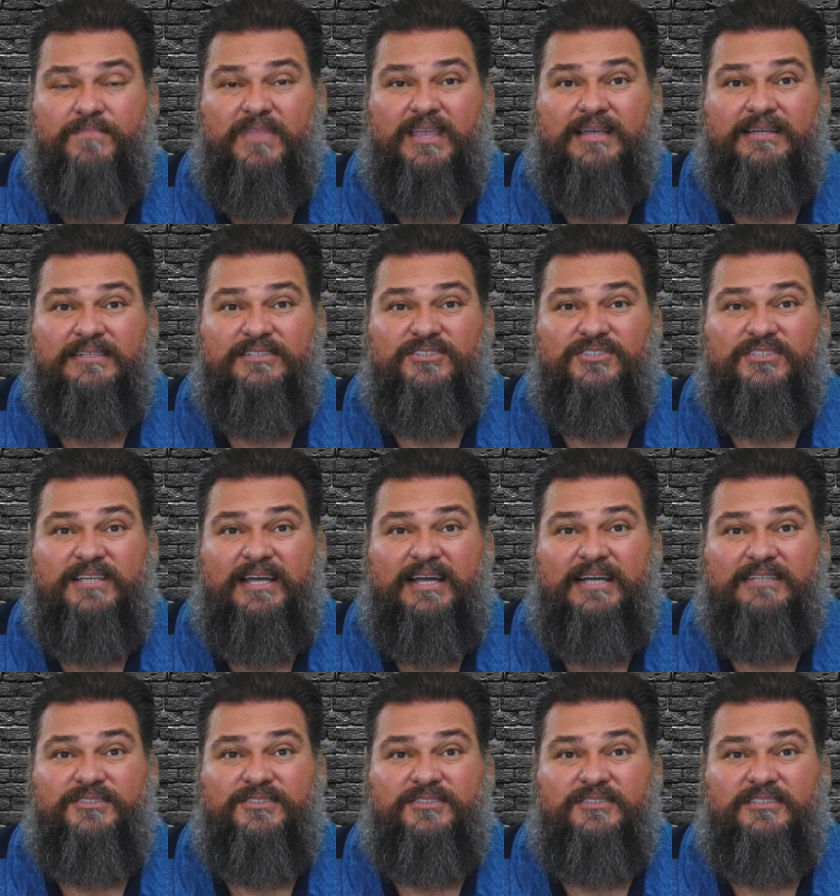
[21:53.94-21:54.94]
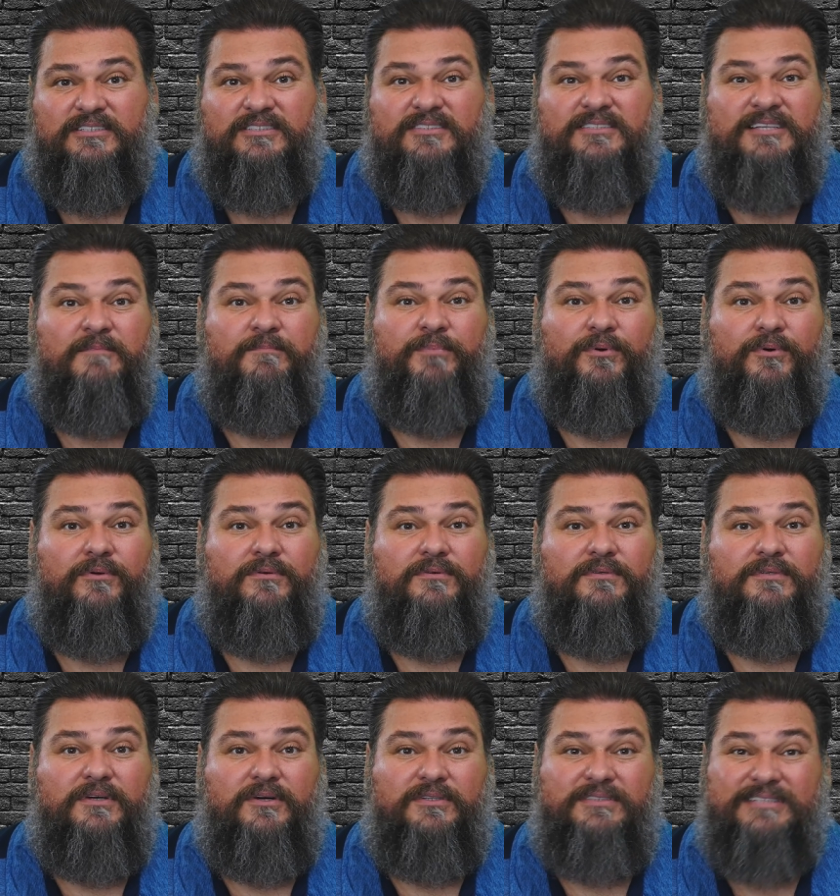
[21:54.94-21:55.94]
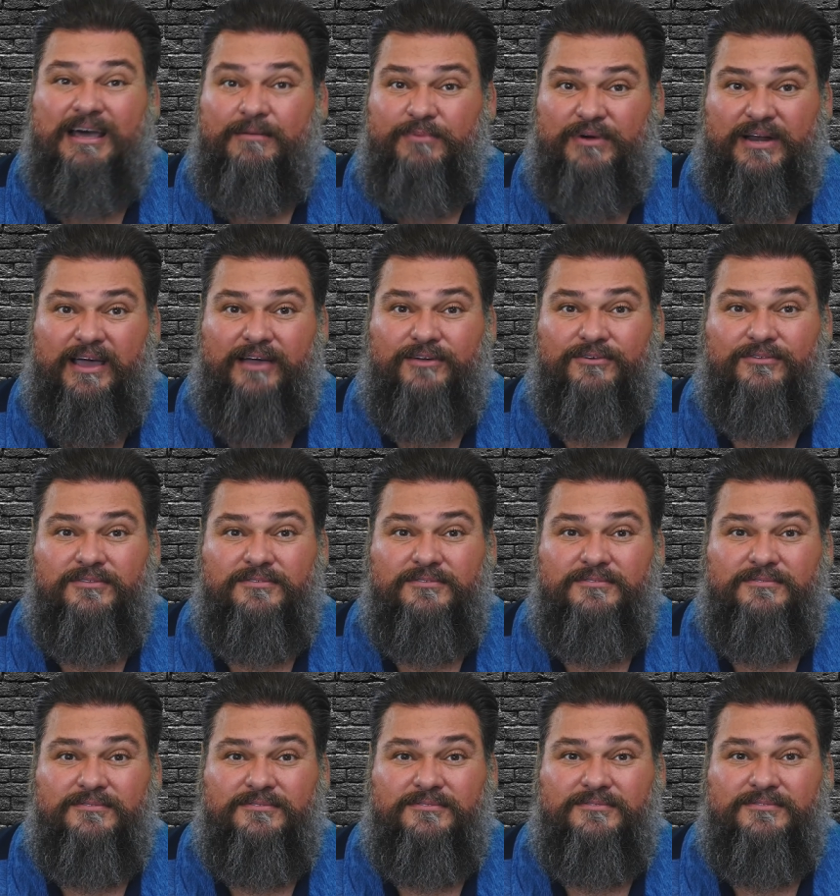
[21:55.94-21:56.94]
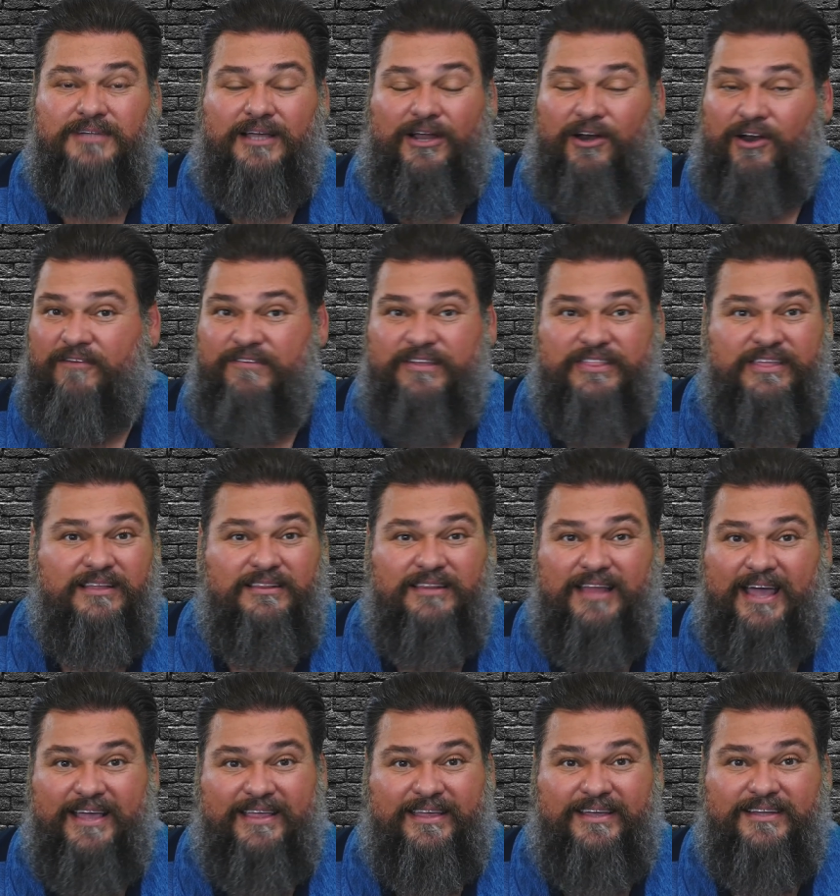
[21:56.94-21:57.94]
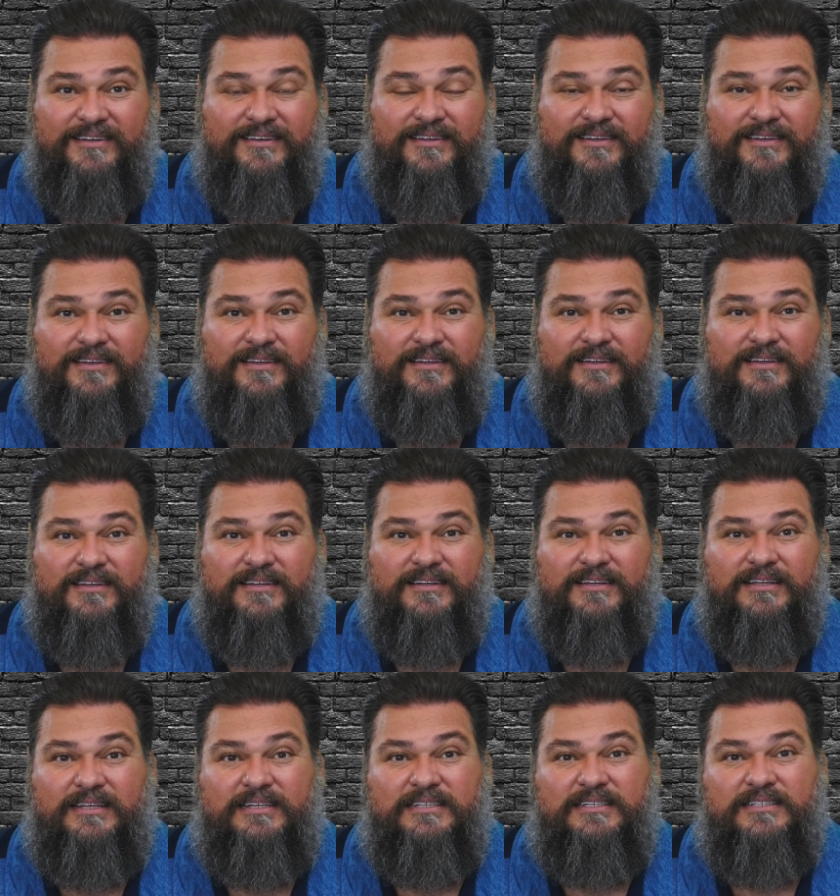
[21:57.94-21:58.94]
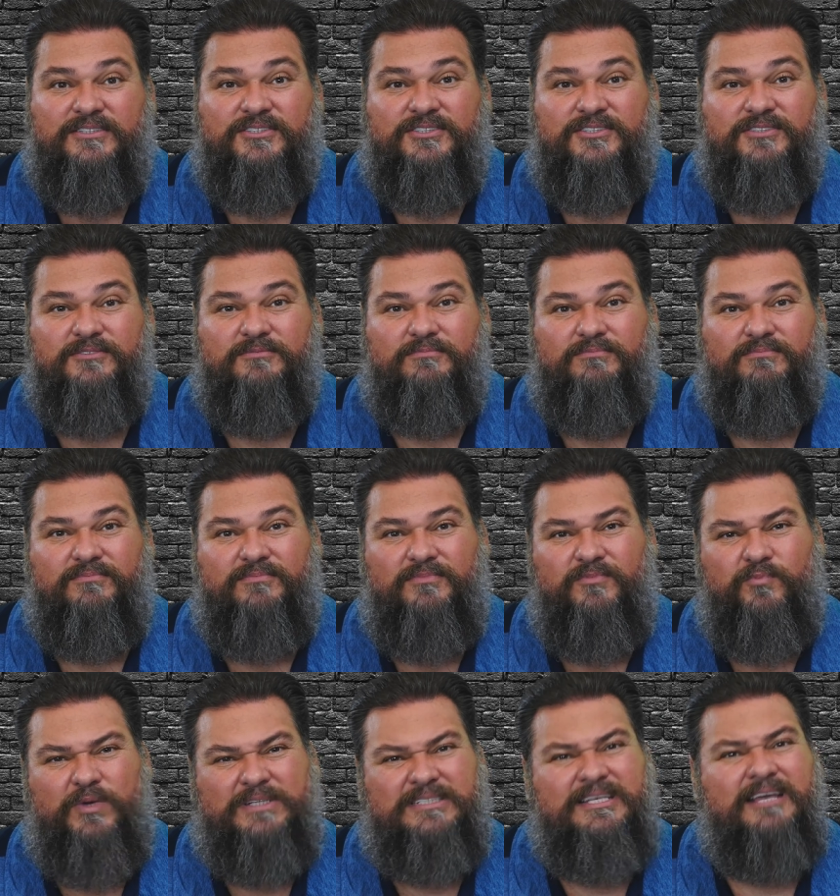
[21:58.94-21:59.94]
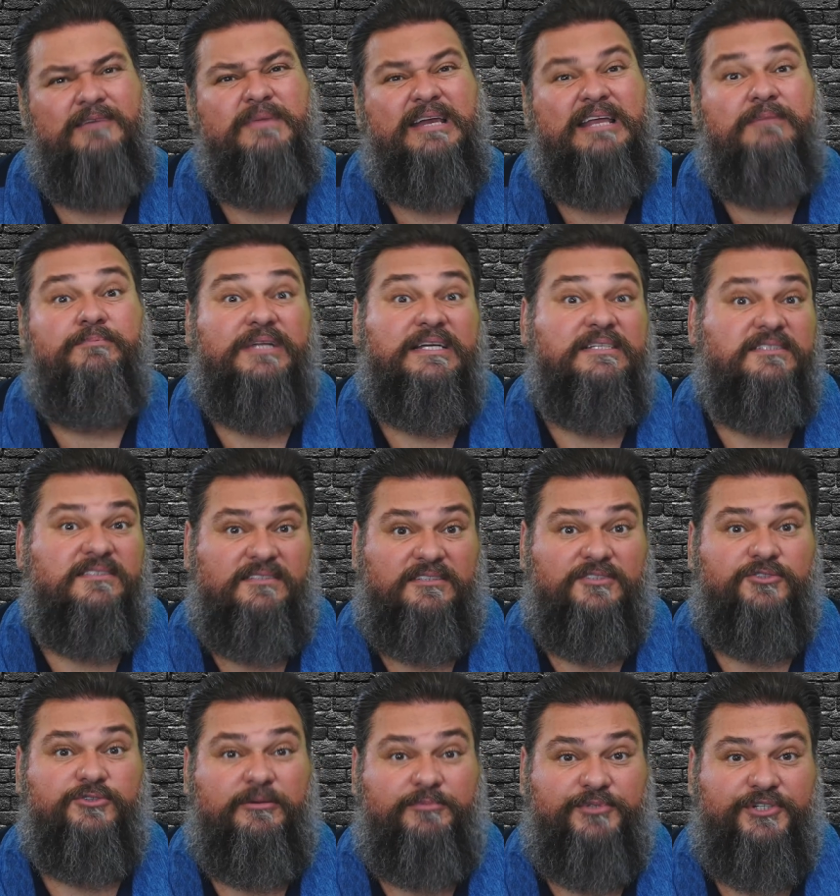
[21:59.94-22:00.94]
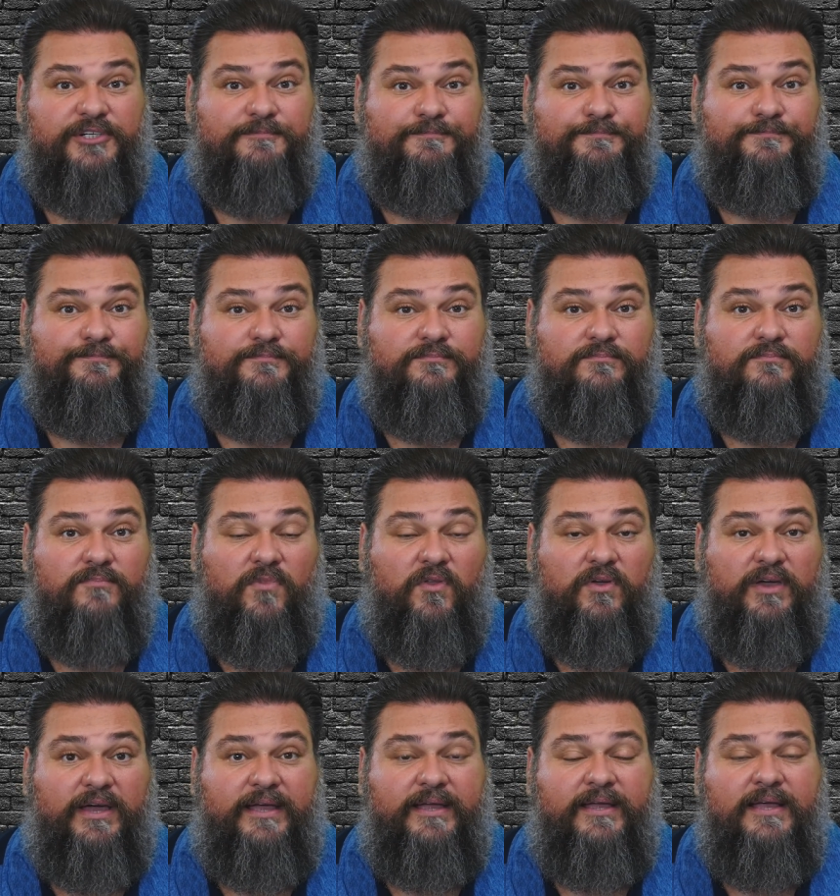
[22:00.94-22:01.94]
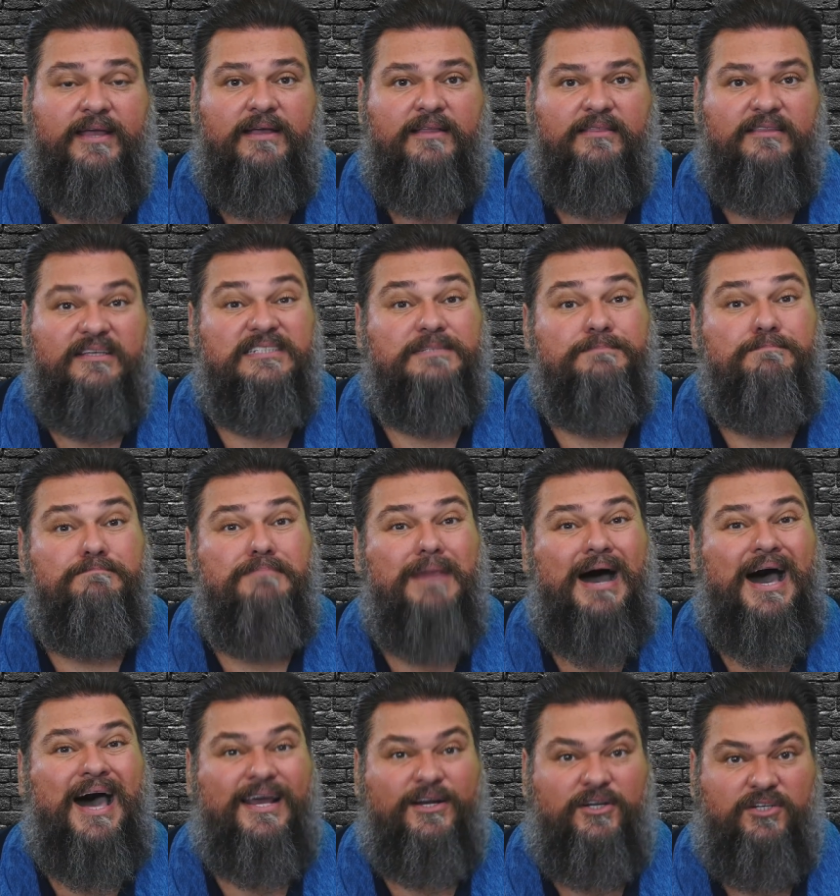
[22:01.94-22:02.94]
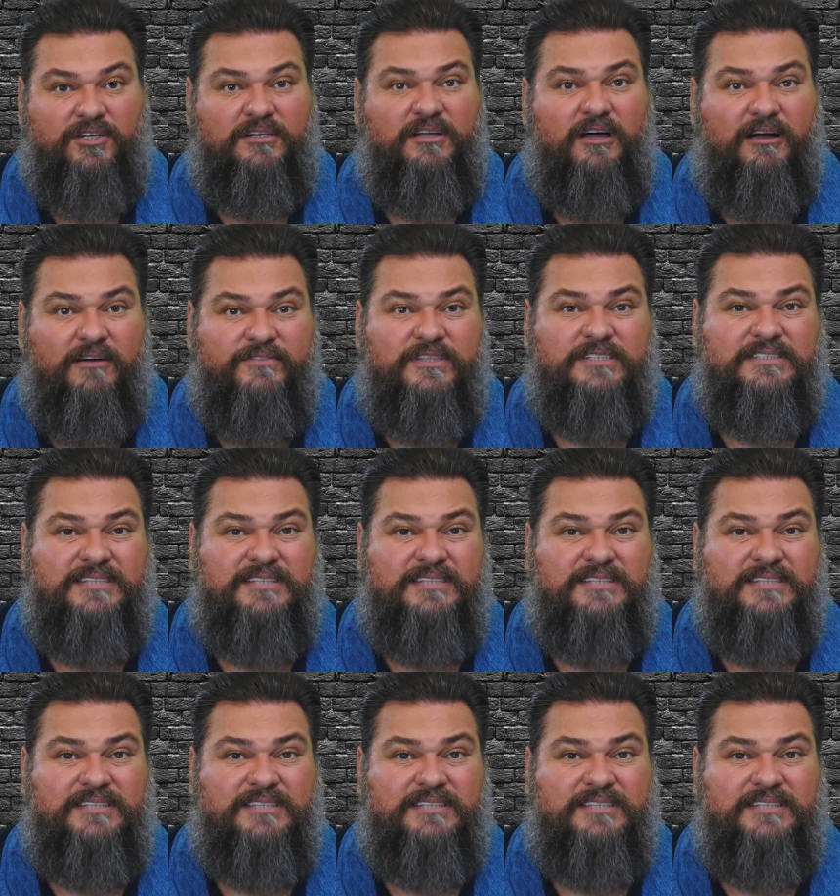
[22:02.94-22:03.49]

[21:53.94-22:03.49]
is that this temple, tabernacle, and everything like it is, we see in many places in Scripture. Okay. This model of the